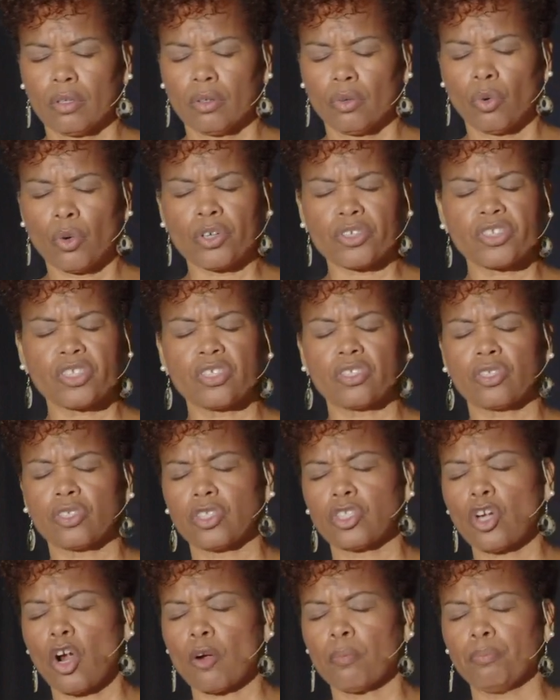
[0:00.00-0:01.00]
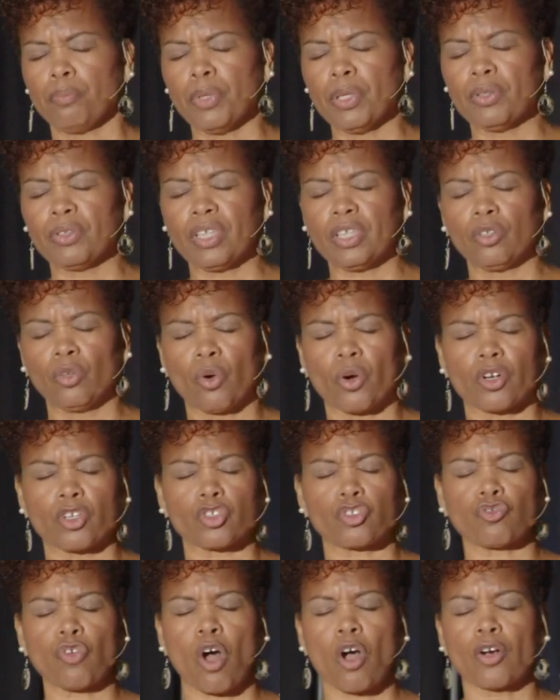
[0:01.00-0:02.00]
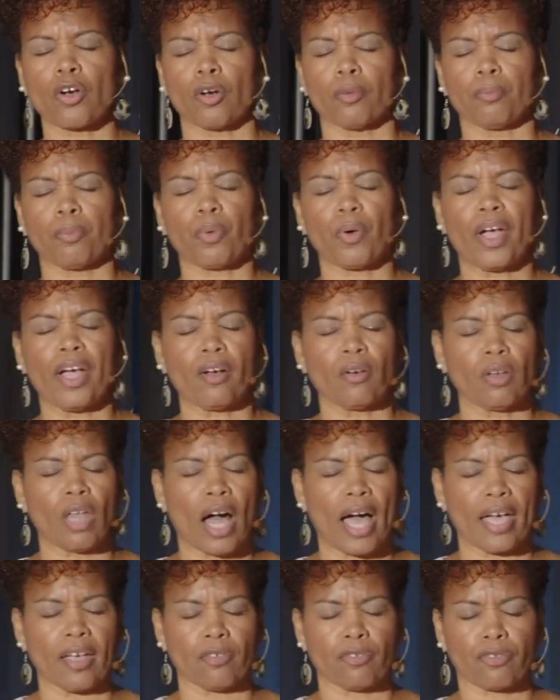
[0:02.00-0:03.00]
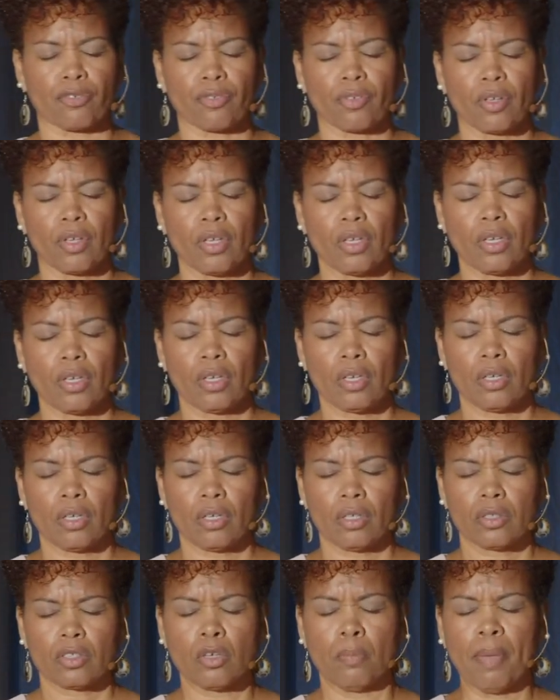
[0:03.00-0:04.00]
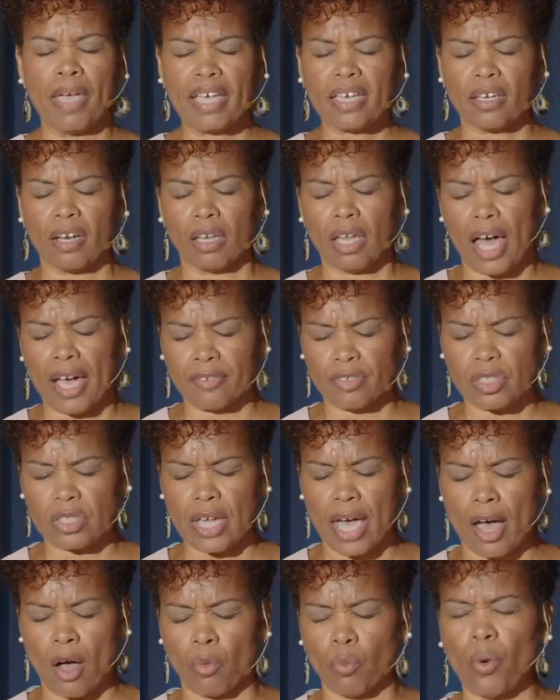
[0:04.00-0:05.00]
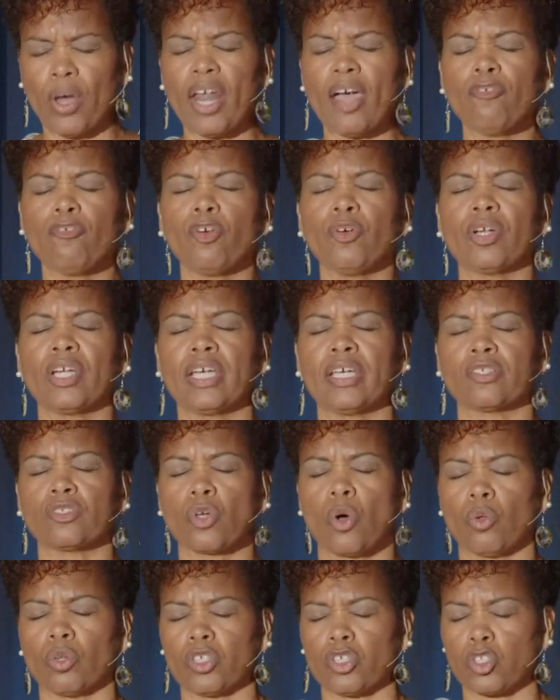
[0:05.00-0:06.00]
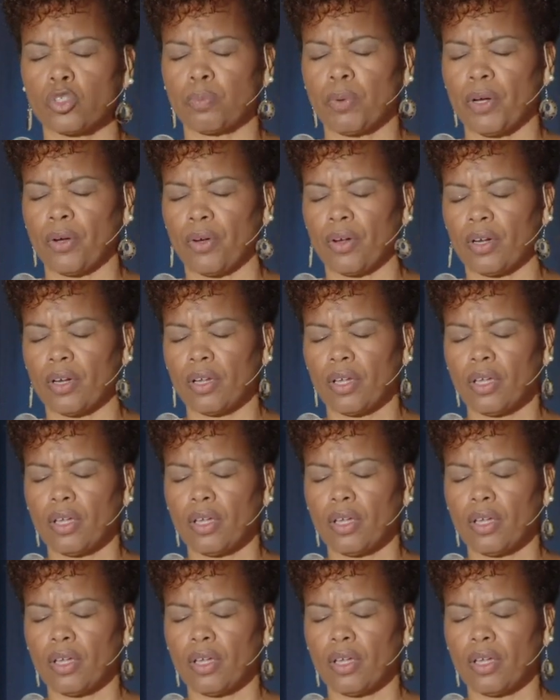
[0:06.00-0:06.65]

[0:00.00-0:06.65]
Or is it to start building, Lord, a stronger prayer life, to make it a lifestyle? Whatever it is, Holy Spirit,